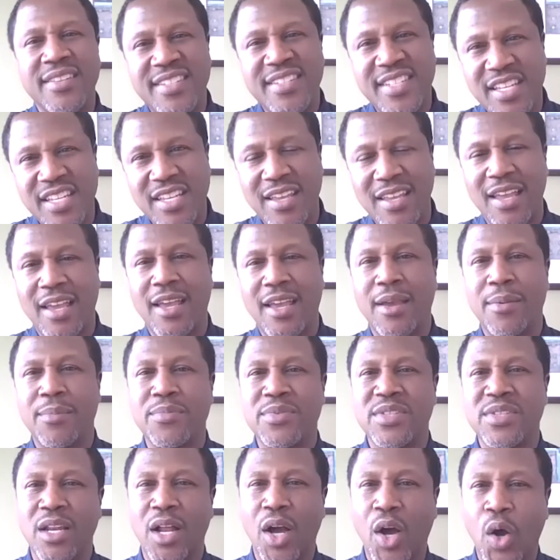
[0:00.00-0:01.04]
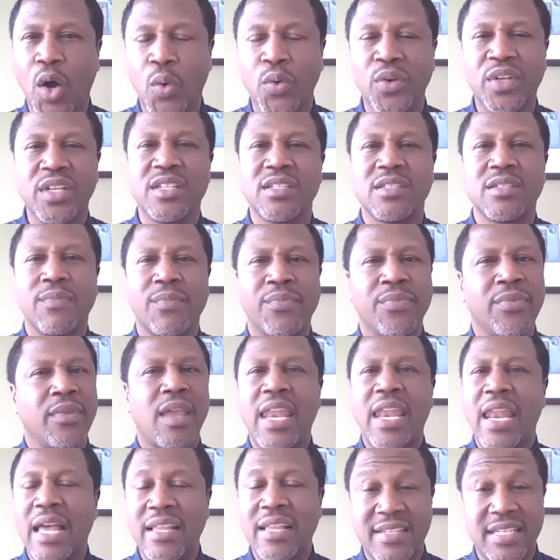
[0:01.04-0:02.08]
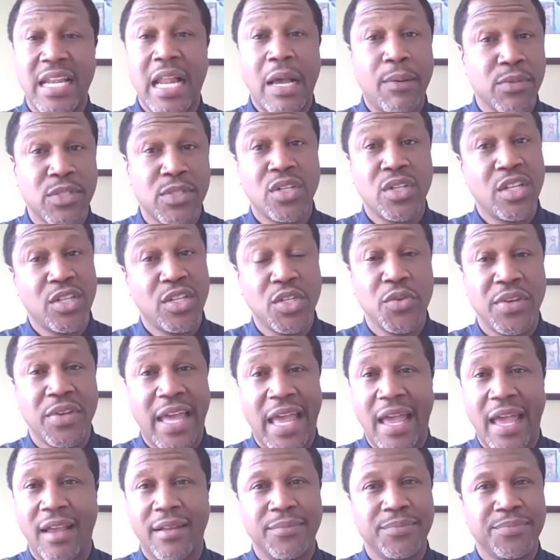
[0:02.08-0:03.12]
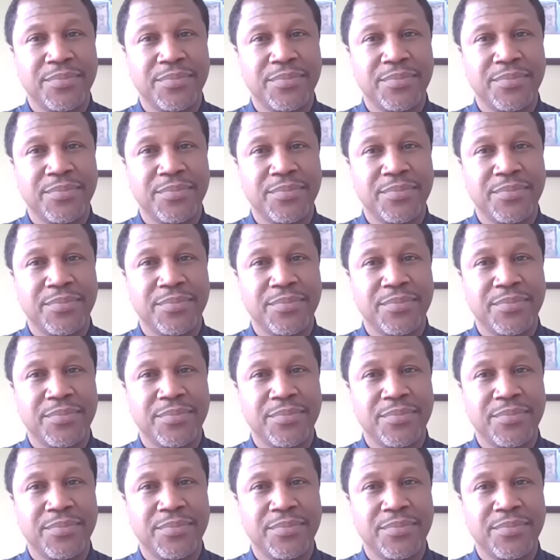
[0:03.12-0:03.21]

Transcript: GMs, and owners. And I said I was going to do that.